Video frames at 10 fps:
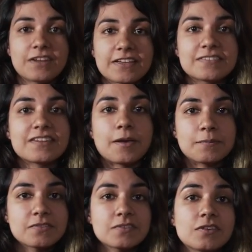next
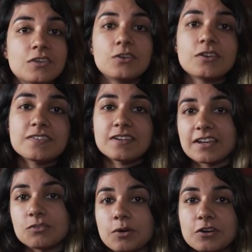steps, you could
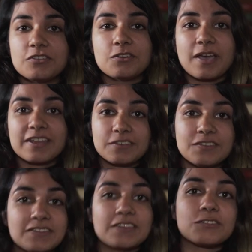select one or two
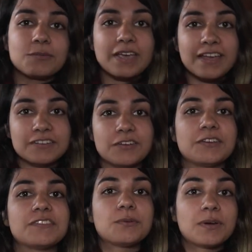activities from
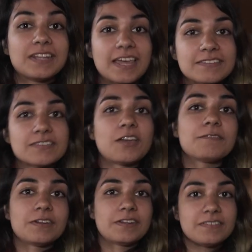categories you are less
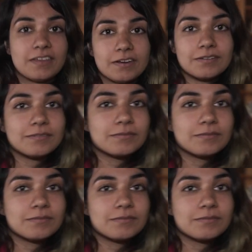confident in.